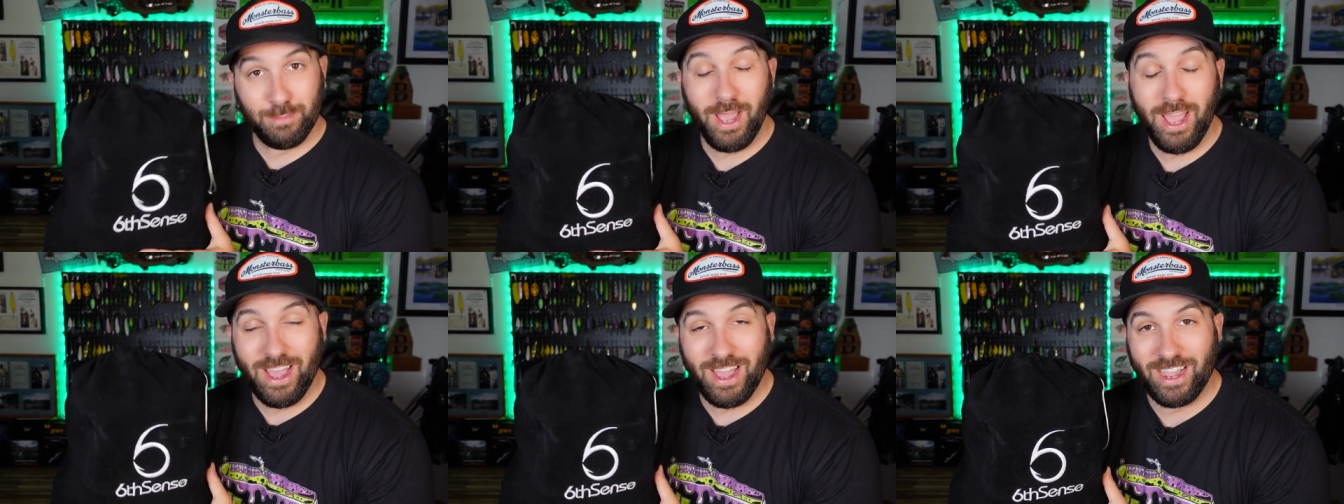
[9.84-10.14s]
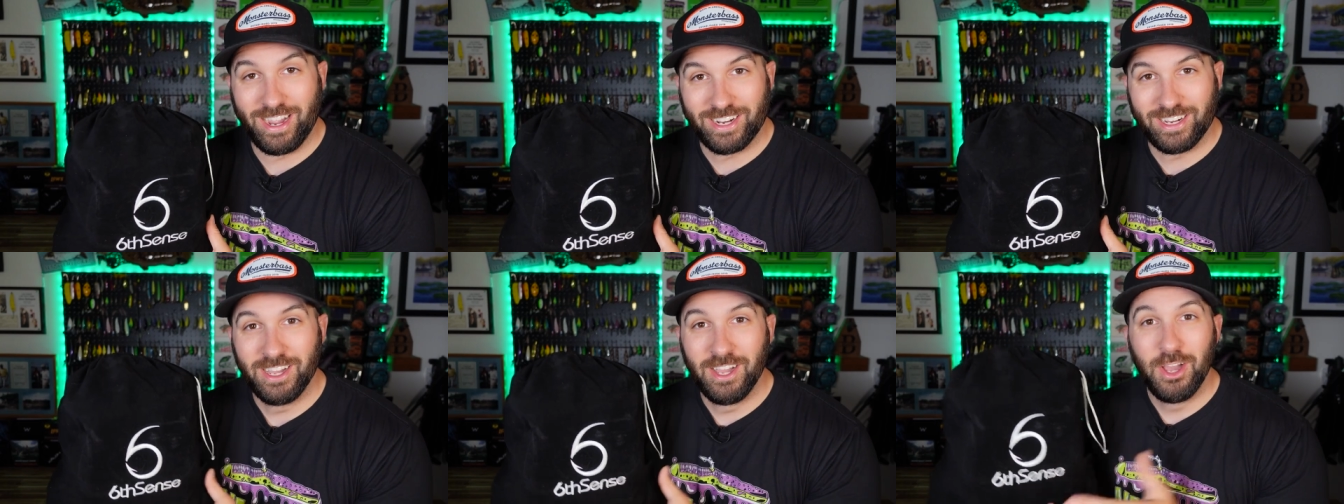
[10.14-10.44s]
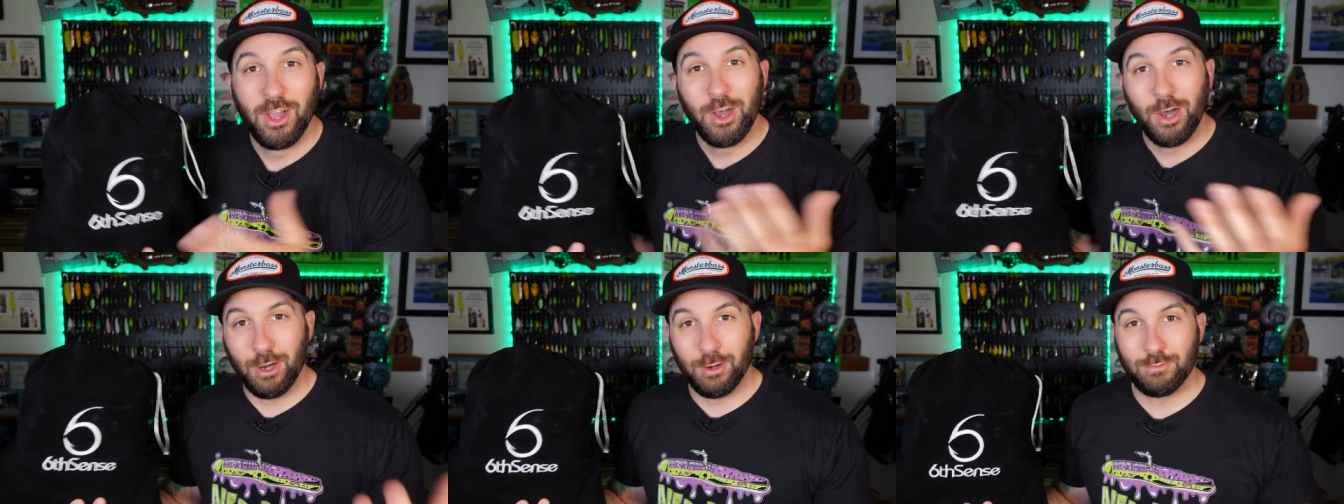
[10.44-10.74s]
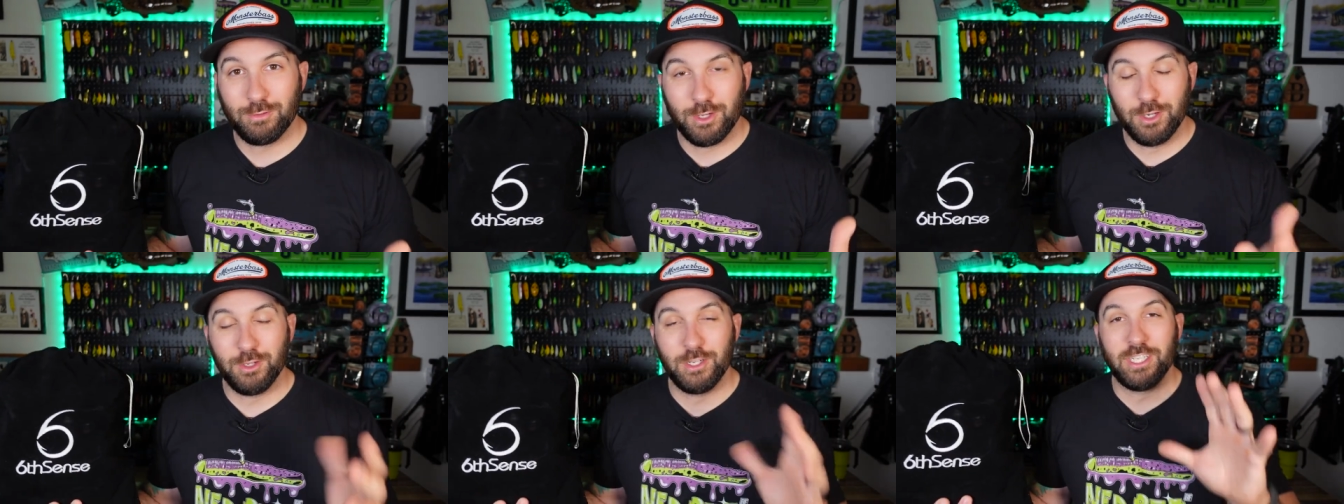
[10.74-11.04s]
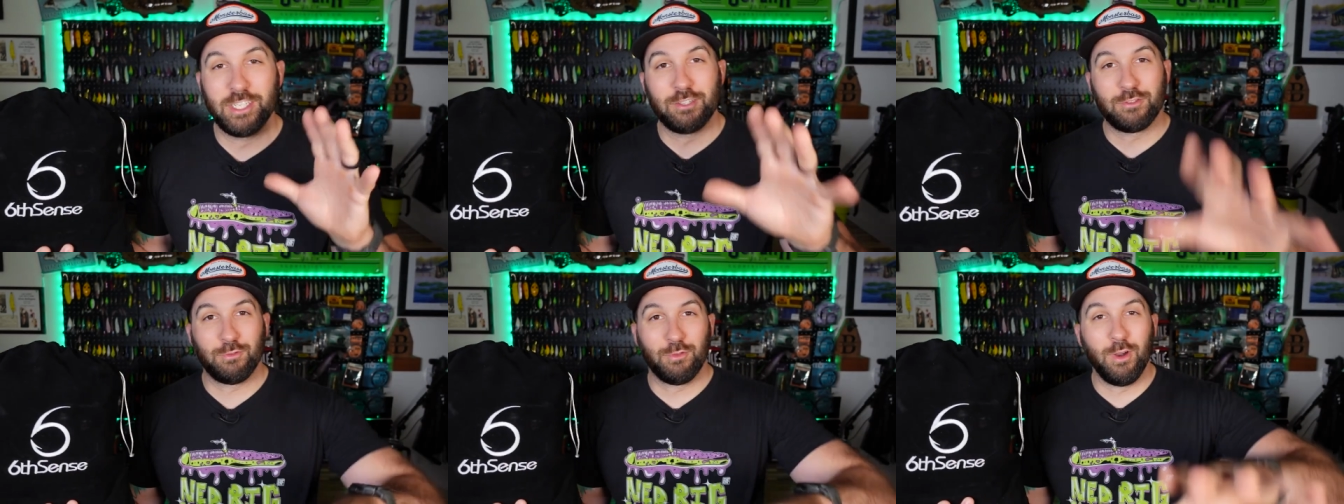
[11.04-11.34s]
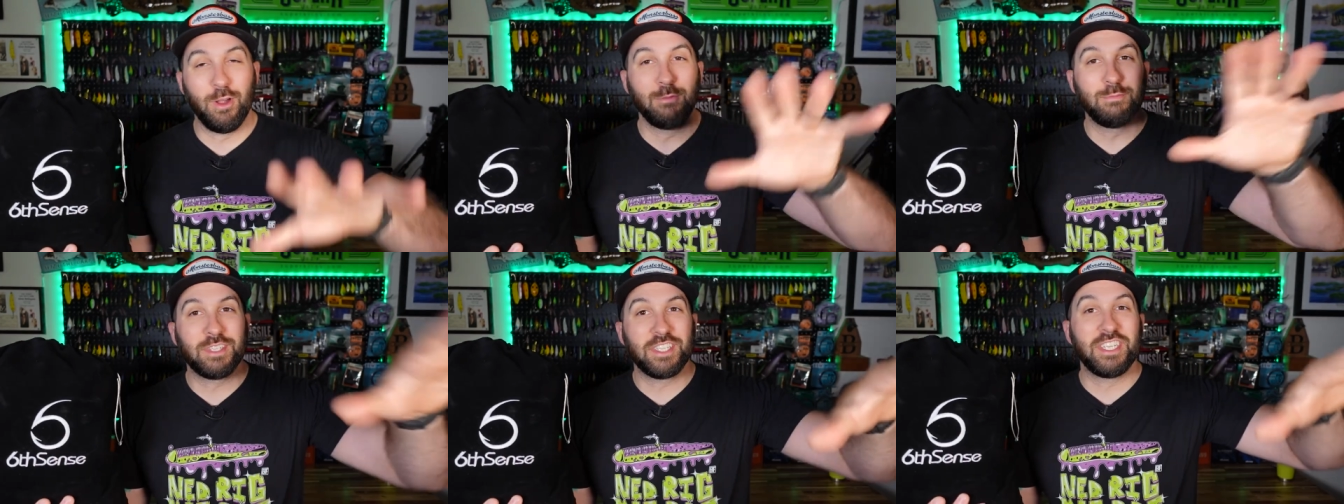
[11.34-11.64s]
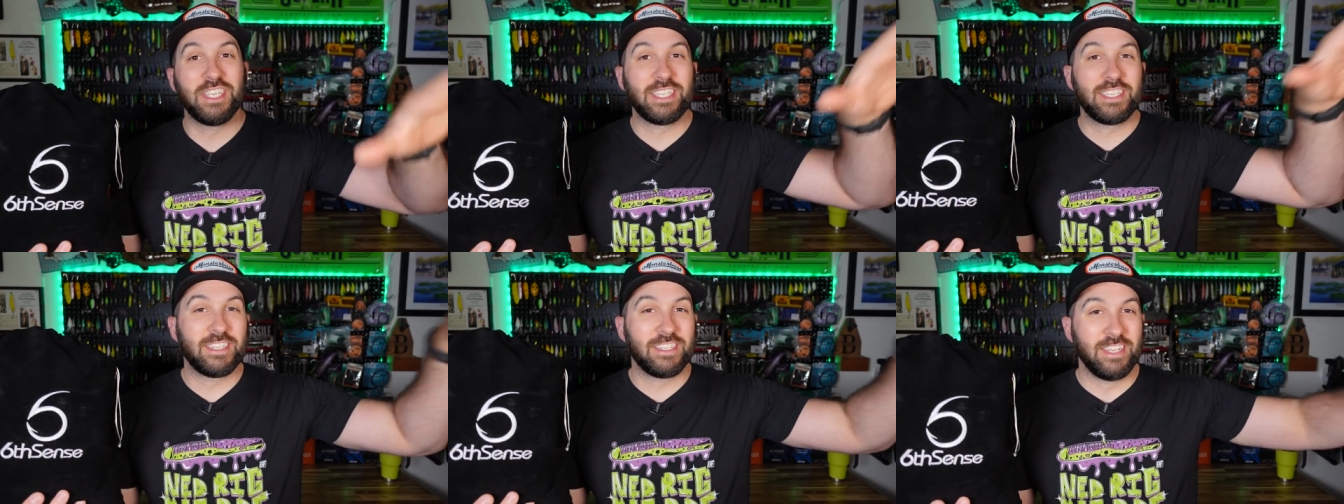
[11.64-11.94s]
bag of goodies from
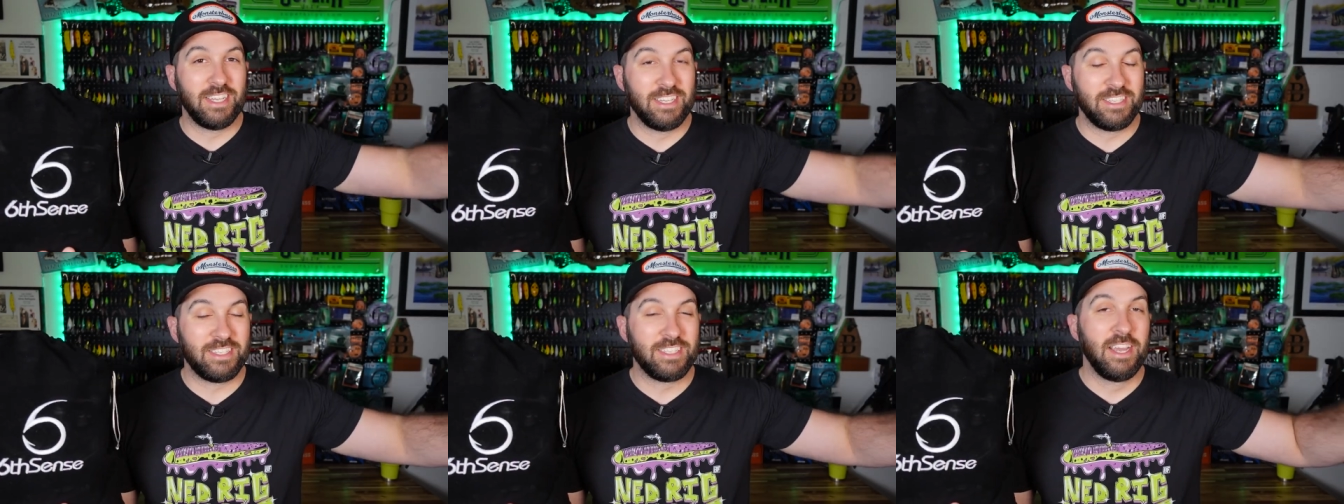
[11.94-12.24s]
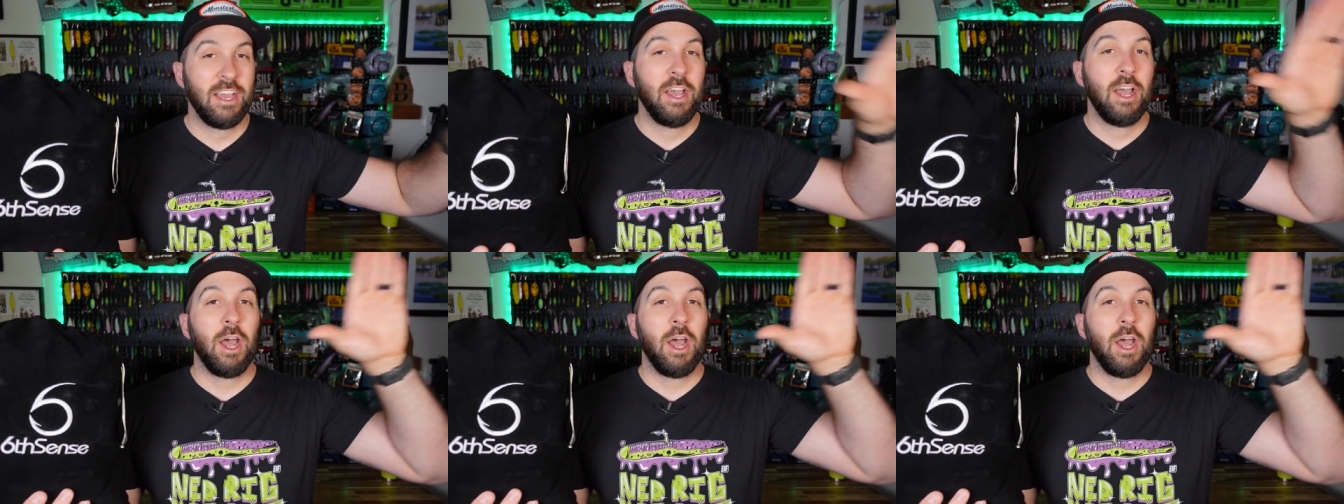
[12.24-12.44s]
6th Sense.